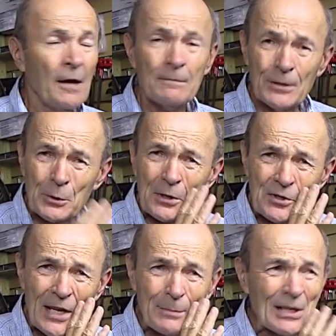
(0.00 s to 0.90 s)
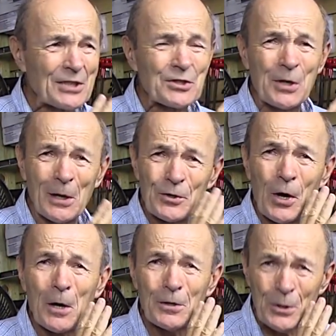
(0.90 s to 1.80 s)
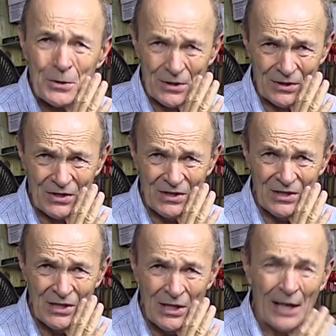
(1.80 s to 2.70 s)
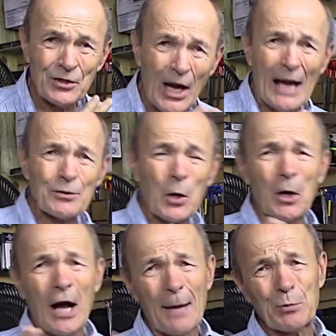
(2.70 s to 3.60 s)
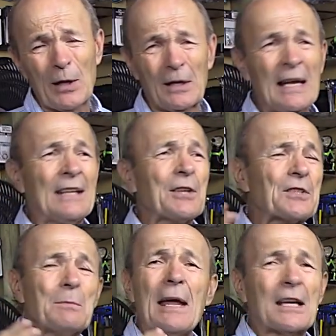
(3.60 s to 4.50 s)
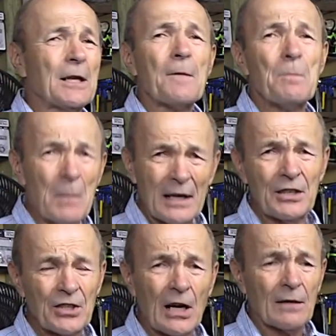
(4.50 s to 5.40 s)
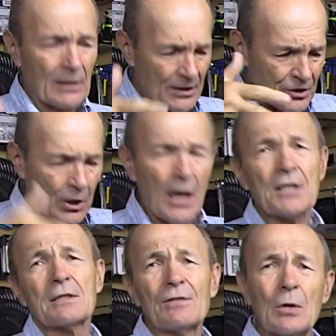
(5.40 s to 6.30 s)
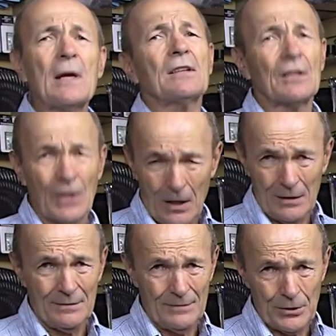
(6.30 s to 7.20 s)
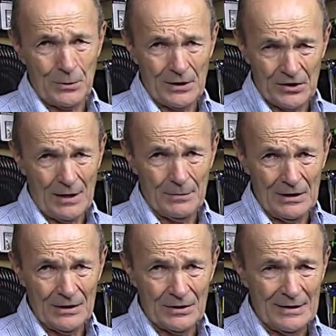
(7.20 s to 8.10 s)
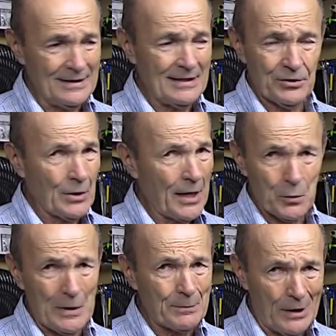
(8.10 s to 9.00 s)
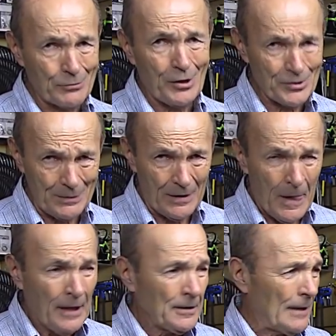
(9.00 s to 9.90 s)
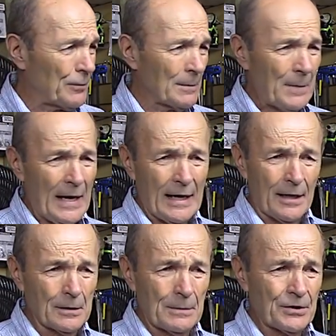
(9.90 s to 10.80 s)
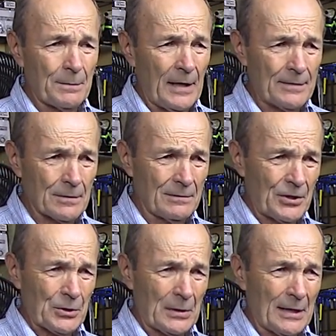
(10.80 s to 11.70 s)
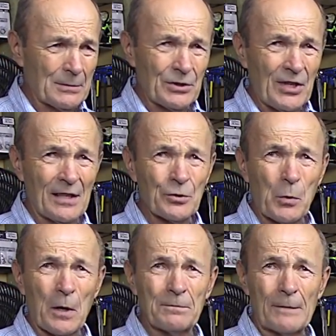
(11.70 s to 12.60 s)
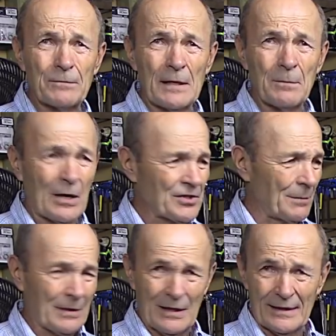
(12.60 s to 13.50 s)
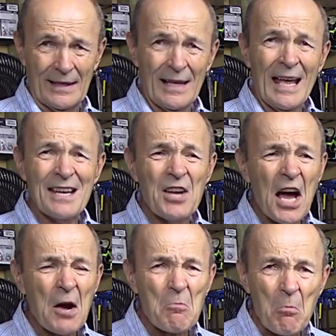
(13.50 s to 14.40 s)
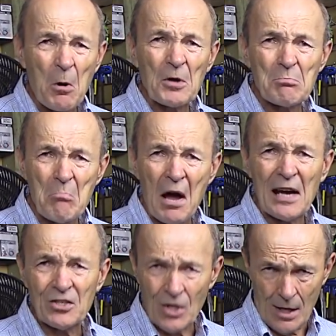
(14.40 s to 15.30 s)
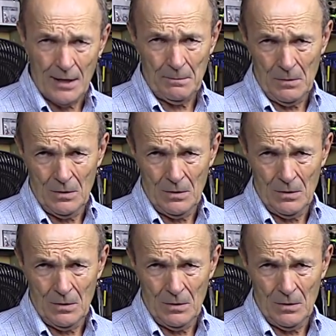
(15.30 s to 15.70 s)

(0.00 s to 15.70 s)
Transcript: visual examinations are a darn nuisance. A dive store operator doesn't make enough money to cover his cost of doing the darn visual examination. it's not a ripoff, trust me. If you're paying, I don't know what you pay for a visual now, with a 10, 12, 15 bucks, something like that. Not worth my time.